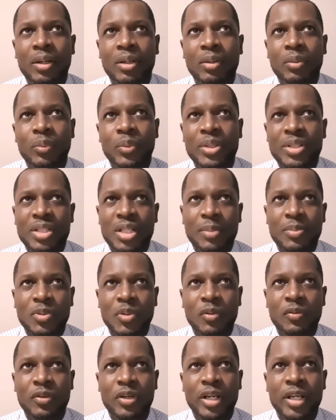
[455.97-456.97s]
we stopped
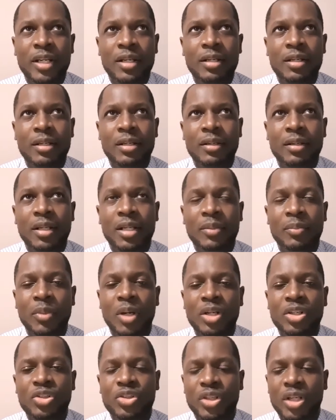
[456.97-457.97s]
over in
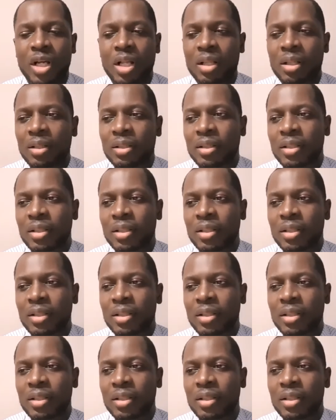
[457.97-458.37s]
Montreal,